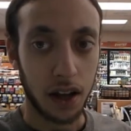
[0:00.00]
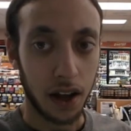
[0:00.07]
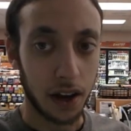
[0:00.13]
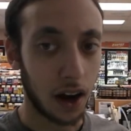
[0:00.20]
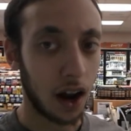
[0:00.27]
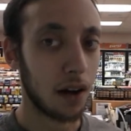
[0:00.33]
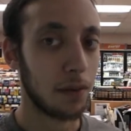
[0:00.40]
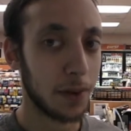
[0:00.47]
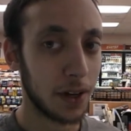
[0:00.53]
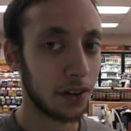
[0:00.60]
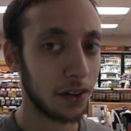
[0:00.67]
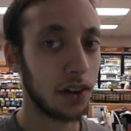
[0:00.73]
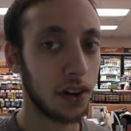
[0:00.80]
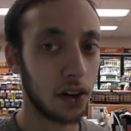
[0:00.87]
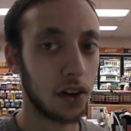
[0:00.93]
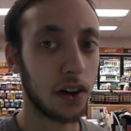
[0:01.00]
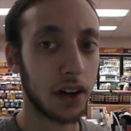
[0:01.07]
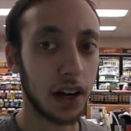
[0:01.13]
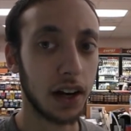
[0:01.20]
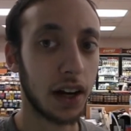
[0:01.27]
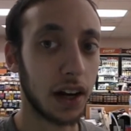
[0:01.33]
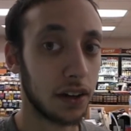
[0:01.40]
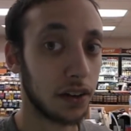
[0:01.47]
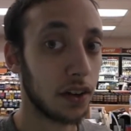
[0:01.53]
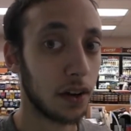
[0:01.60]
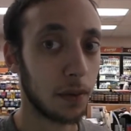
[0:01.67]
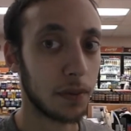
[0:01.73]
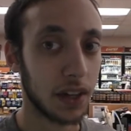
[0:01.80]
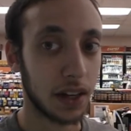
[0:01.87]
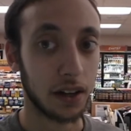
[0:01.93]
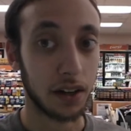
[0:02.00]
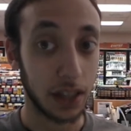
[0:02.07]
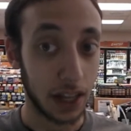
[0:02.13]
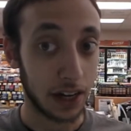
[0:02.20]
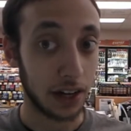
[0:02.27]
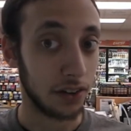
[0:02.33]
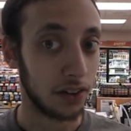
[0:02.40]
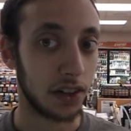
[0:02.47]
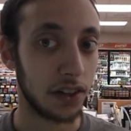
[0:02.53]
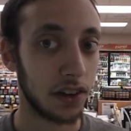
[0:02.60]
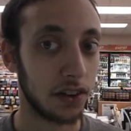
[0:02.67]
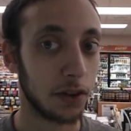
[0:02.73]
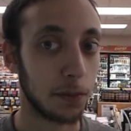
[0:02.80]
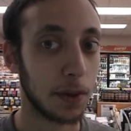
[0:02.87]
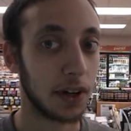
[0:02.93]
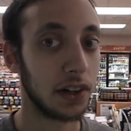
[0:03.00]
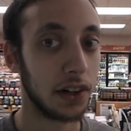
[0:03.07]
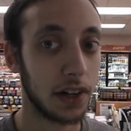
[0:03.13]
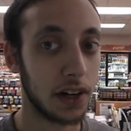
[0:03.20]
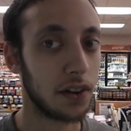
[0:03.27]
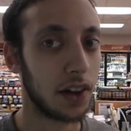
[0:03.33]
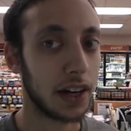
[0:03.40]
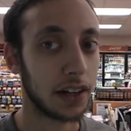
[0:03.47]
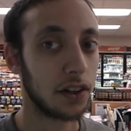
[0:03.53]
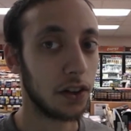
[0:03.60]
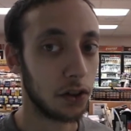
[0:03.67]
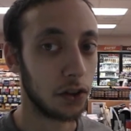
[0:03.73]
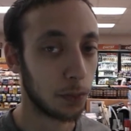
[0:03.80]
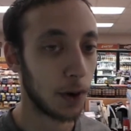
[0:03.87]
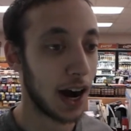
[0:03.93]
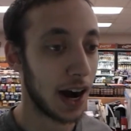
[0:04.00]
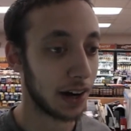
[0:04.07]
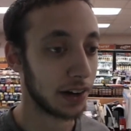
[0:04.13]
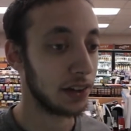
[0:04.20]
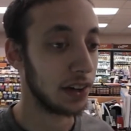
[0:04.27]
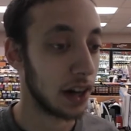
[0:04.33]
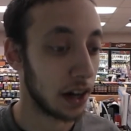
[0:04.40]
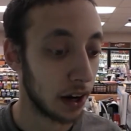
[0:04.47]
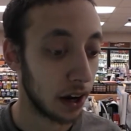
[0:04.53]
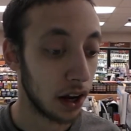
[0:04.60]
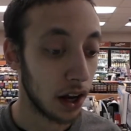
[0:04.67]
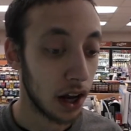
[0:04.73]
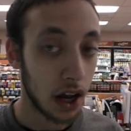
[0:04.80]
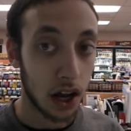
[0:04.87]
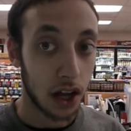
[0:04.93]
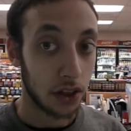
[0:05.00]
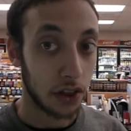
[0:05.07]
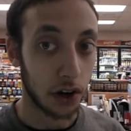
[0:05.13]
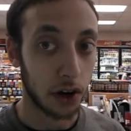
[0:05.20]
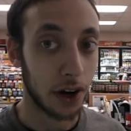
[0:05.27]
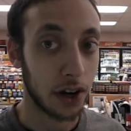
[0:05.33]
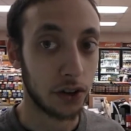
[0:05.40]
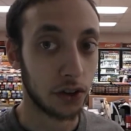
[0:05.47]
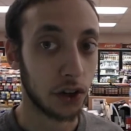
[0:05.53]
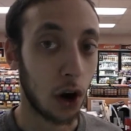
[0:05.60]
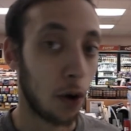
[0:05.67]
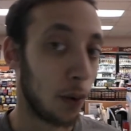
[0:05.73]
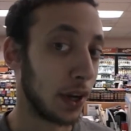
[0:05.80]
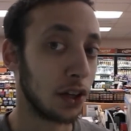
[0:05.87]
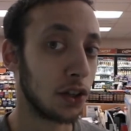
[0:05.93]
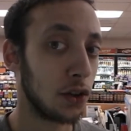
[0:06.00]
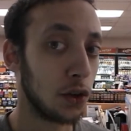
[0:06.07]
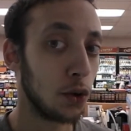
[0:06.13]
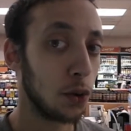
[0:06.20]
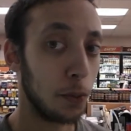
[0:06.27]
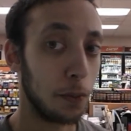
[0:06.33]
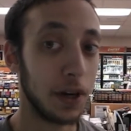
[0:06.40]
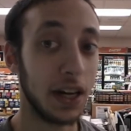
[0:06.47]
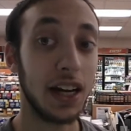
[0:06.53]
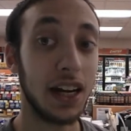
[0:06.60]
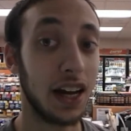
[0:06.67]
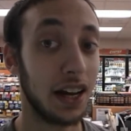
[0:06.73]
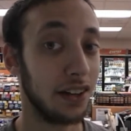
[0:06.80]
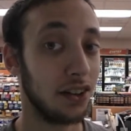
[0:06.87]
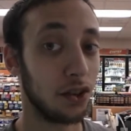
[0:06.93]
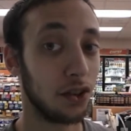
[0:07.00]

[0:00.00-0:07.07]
And obviously looking at something that is a disability like dyspraxia, there is going to be a